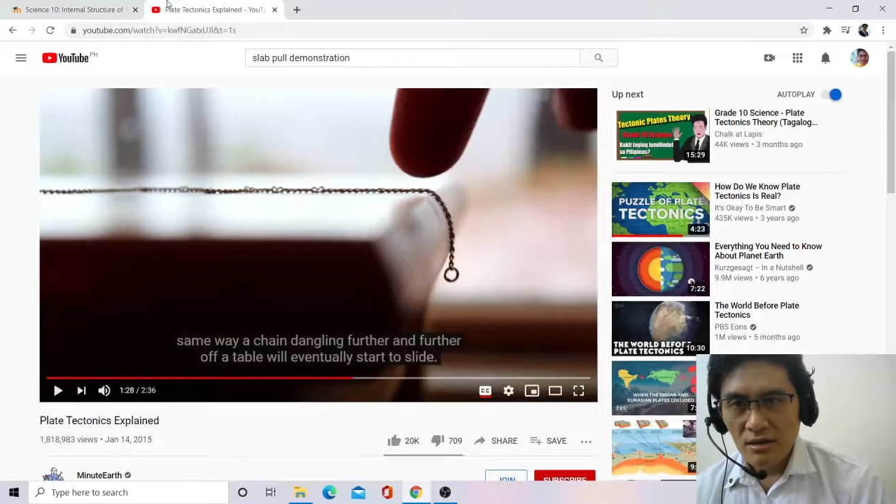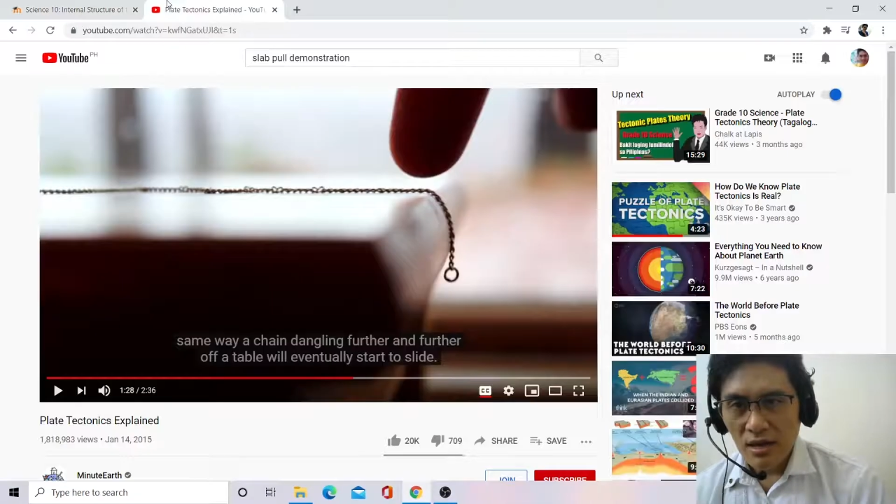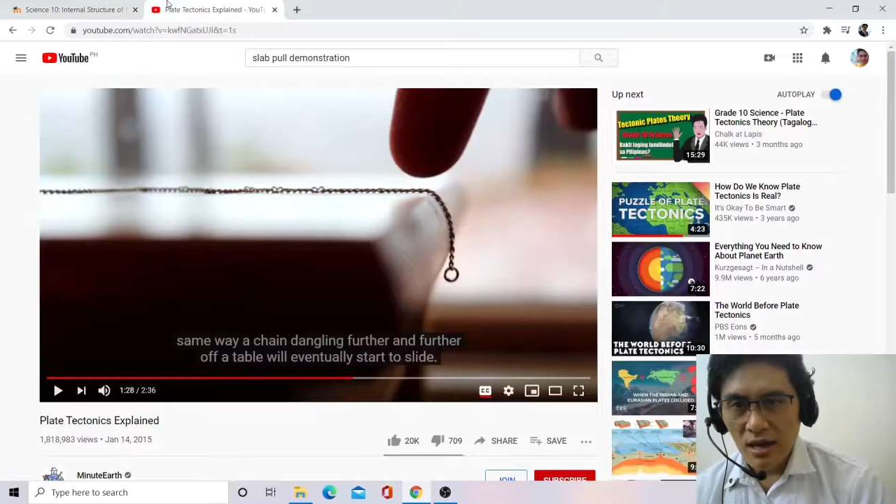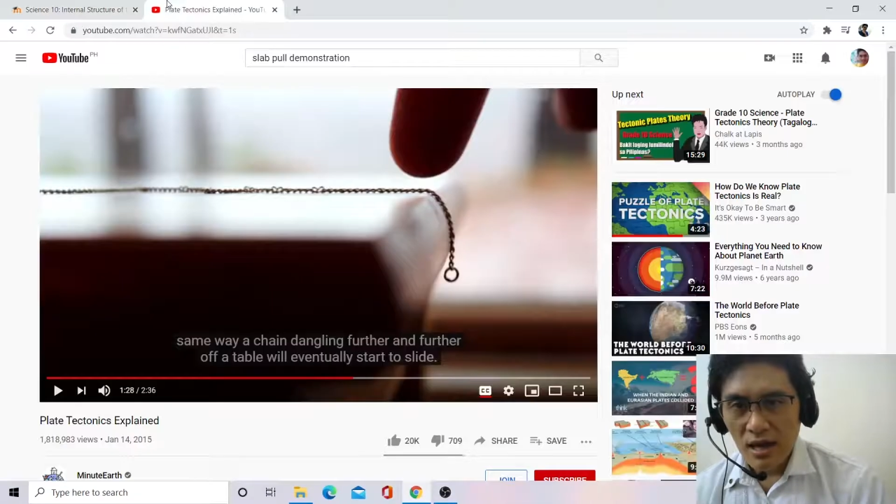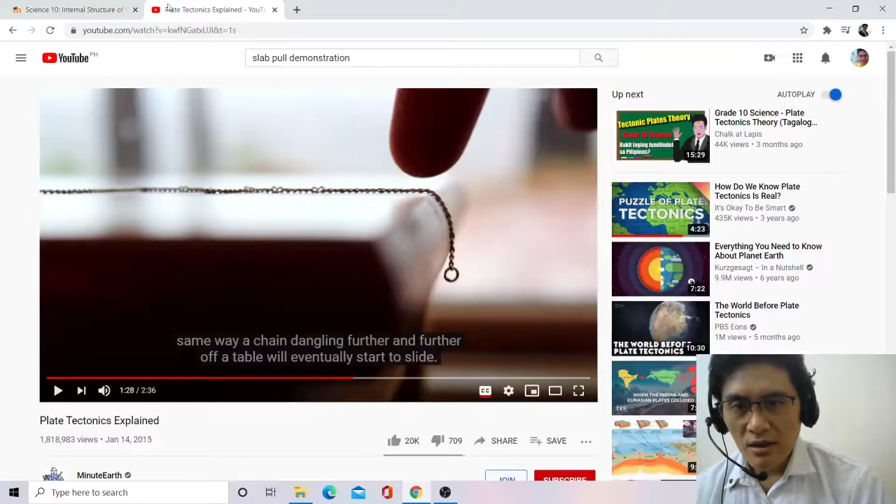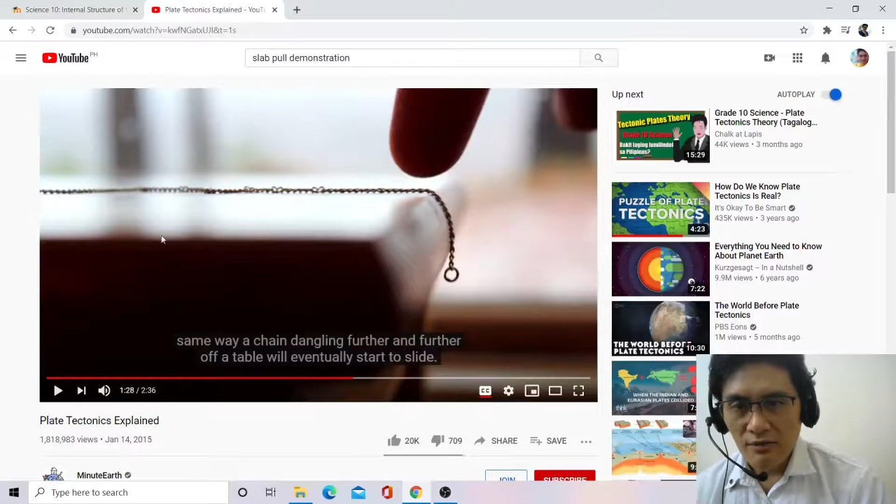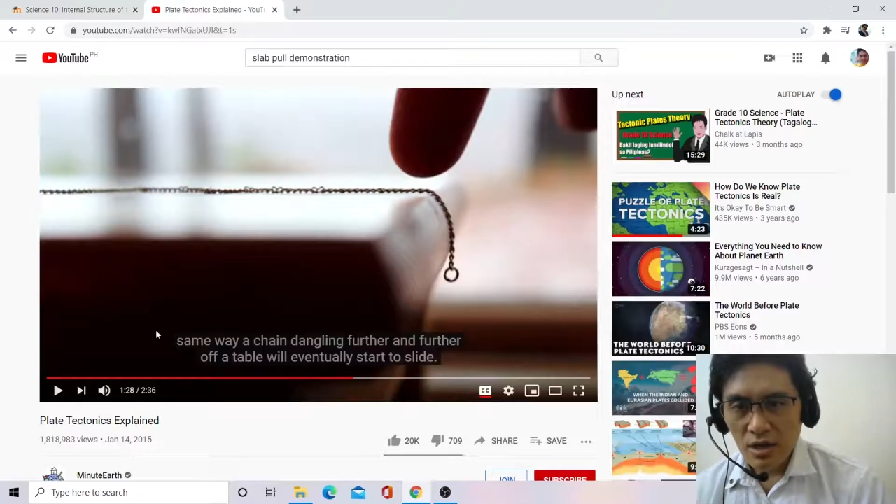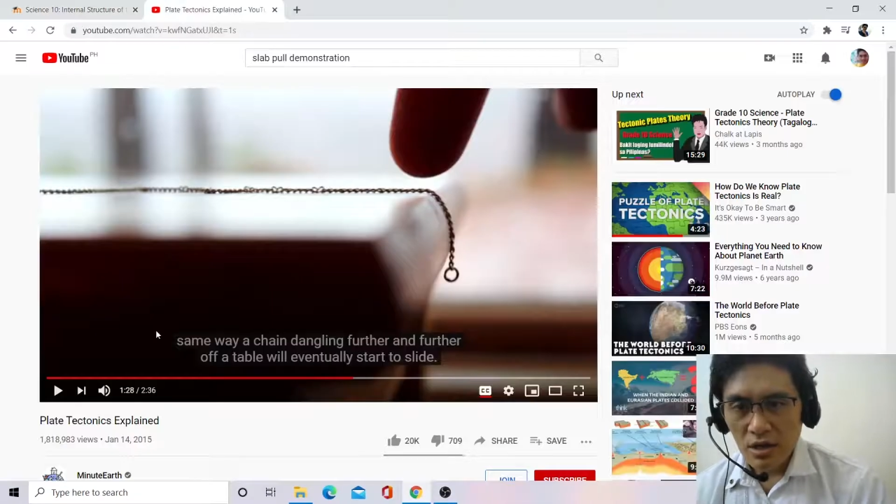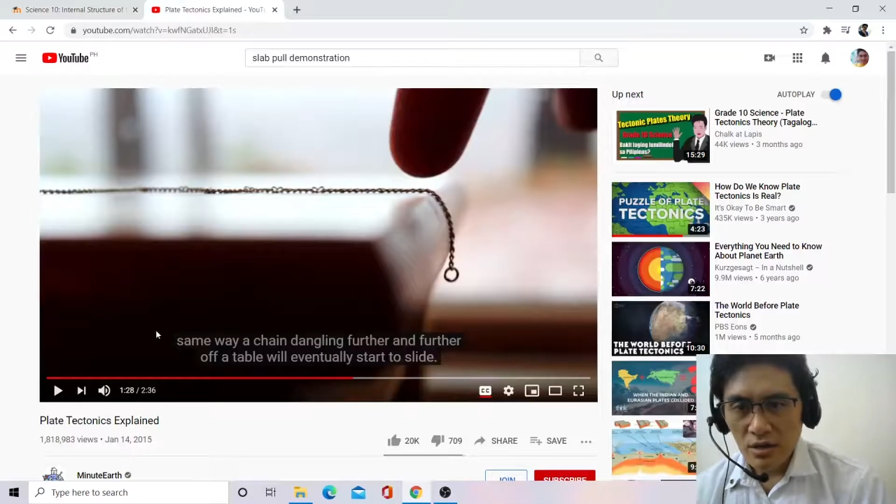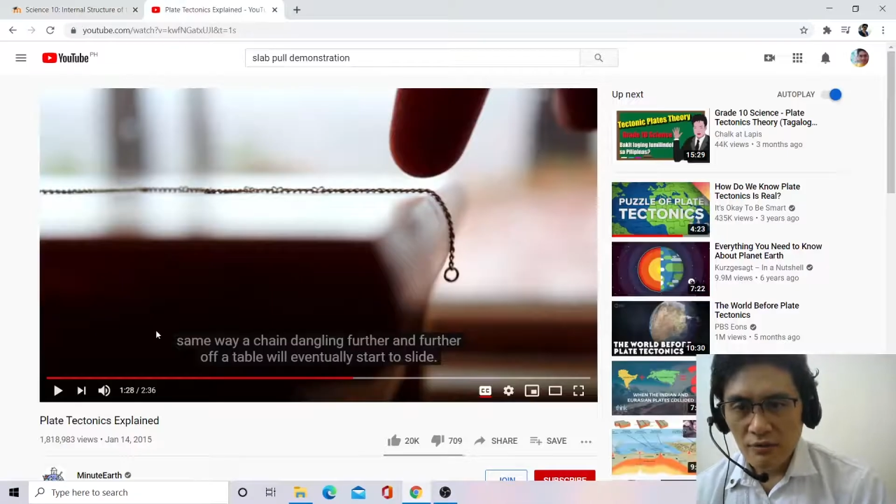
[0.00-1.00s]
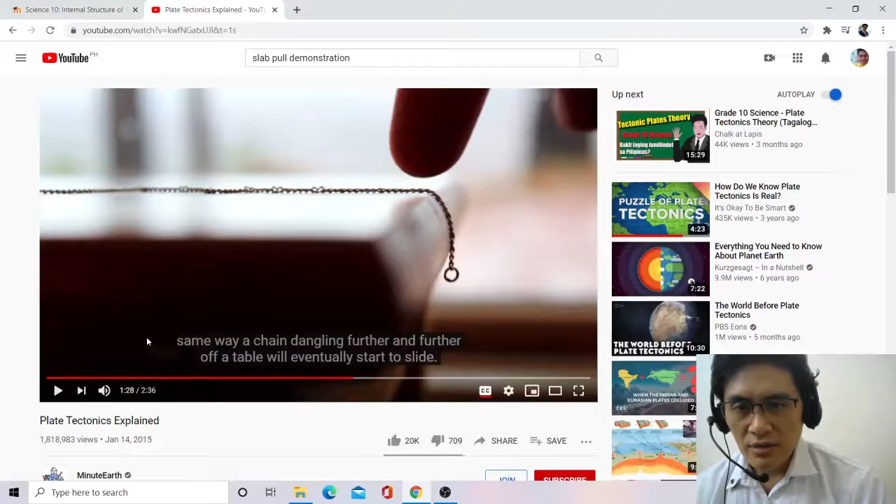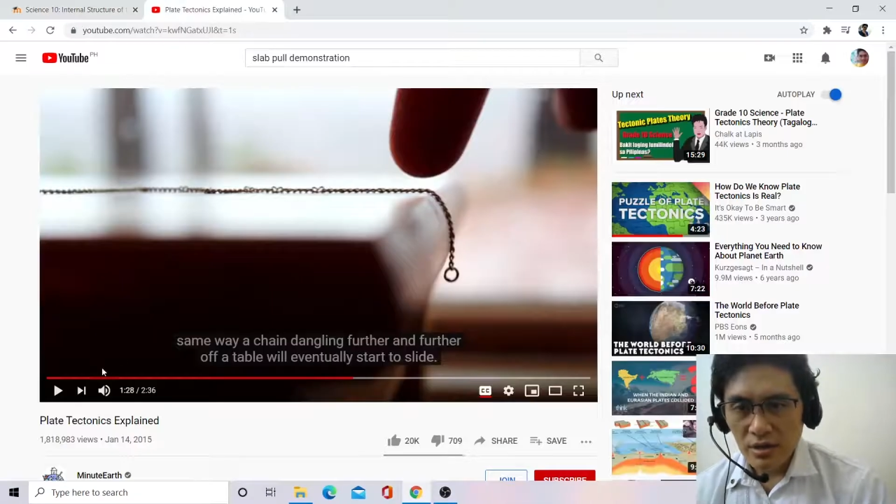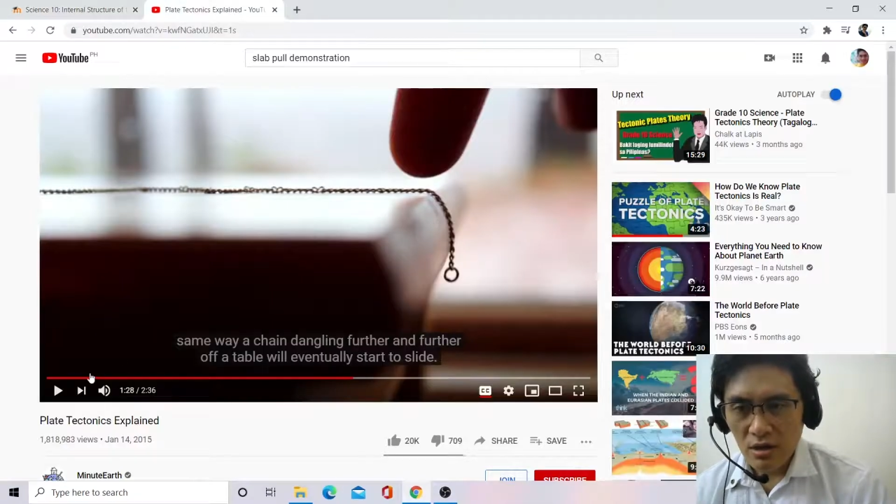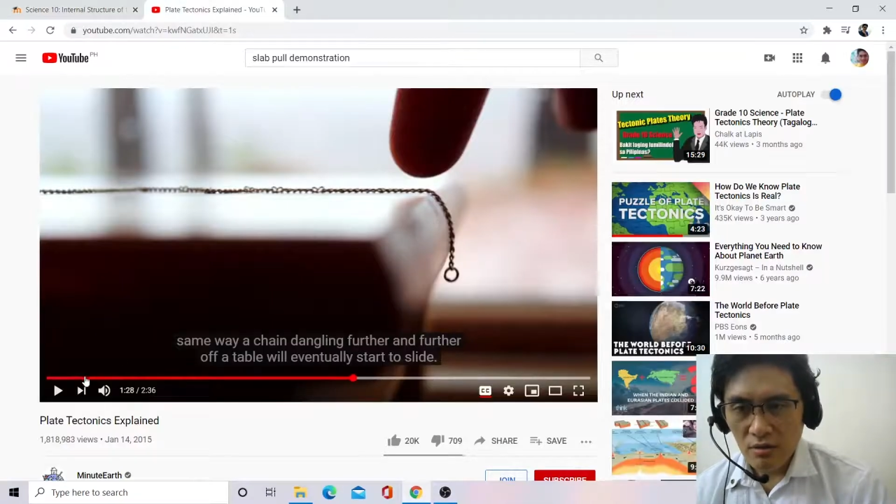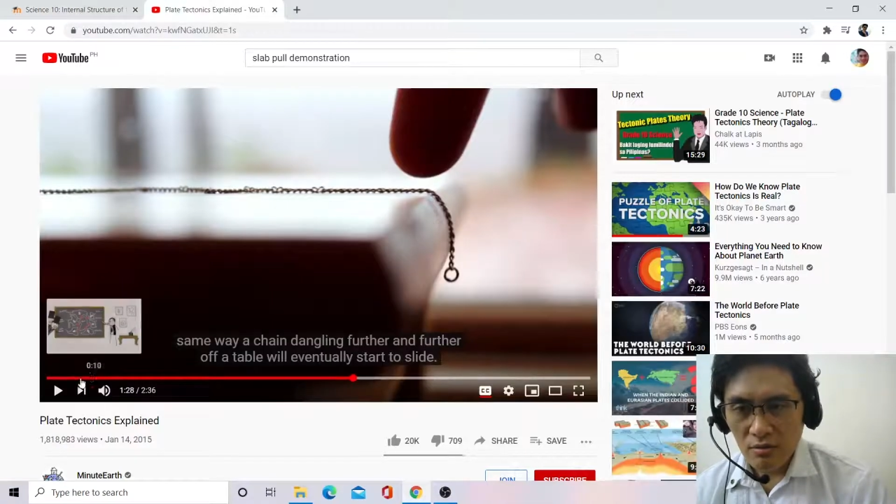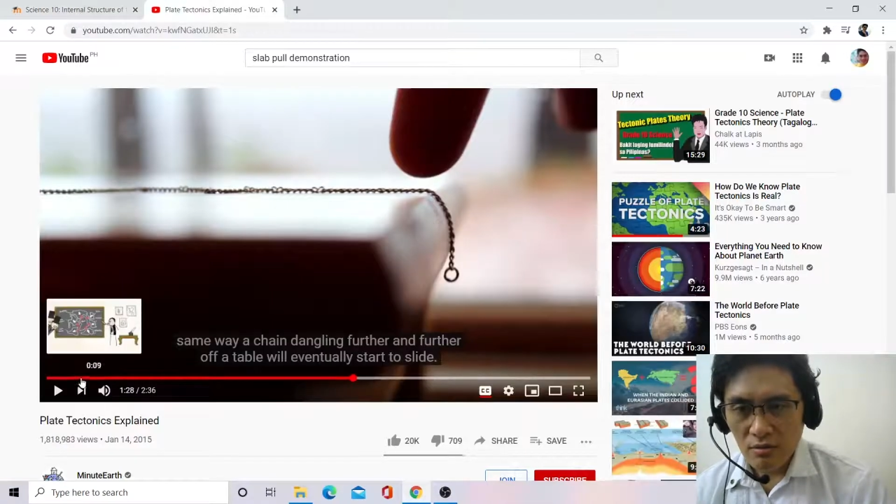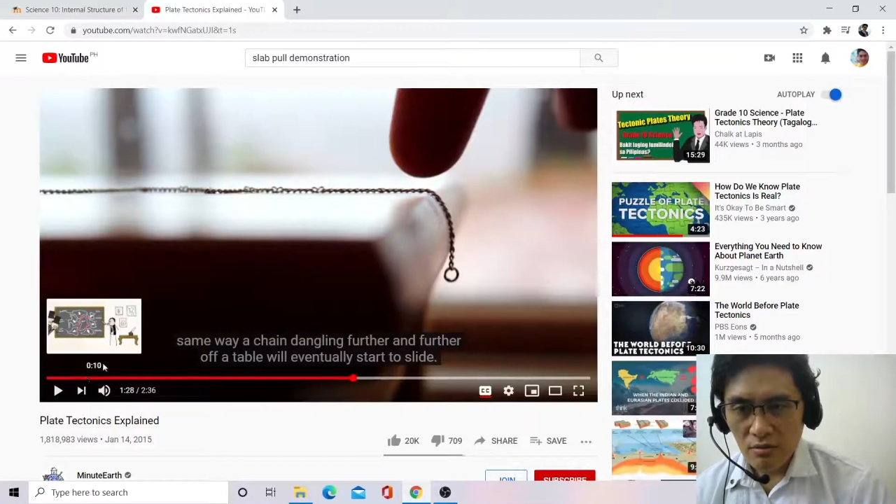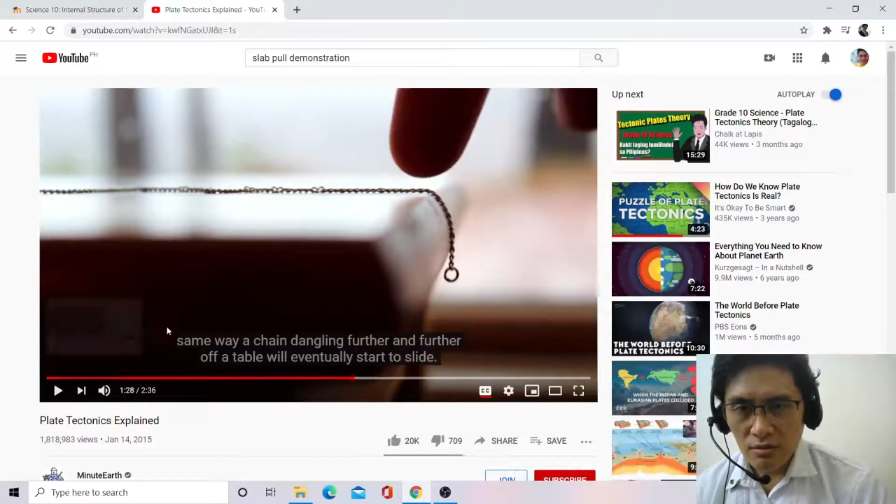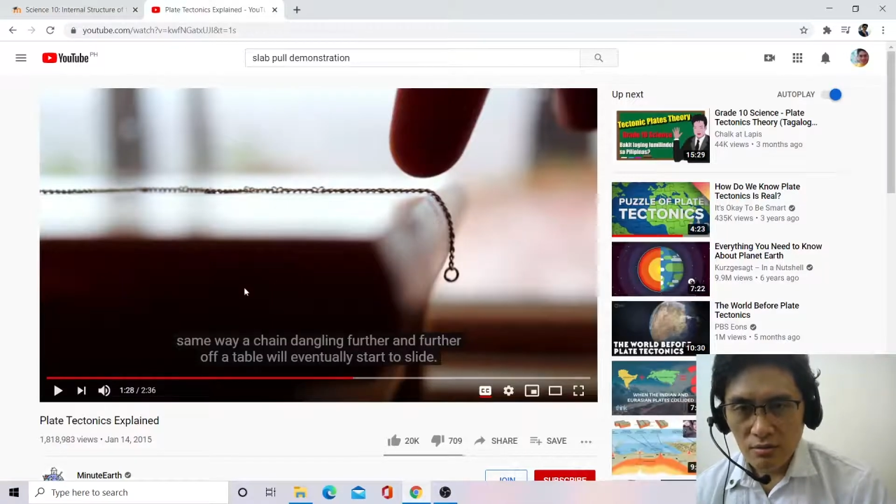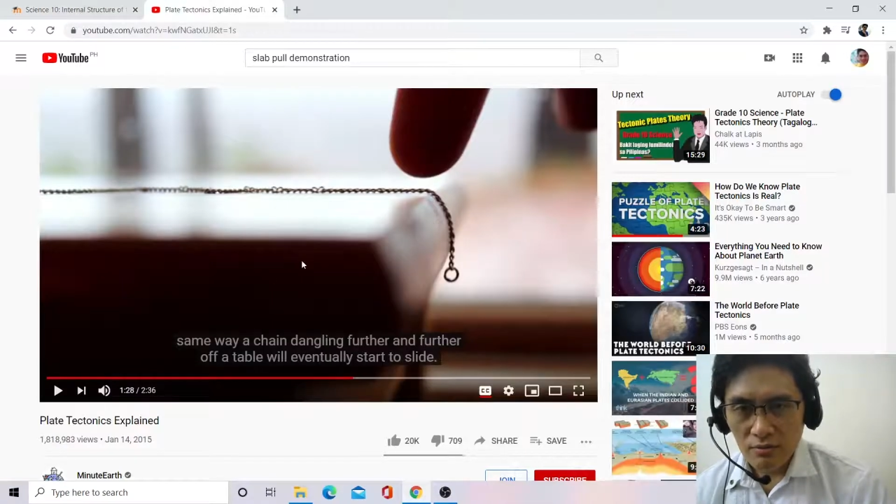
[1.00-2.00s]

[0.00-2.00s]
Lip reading: I have here a video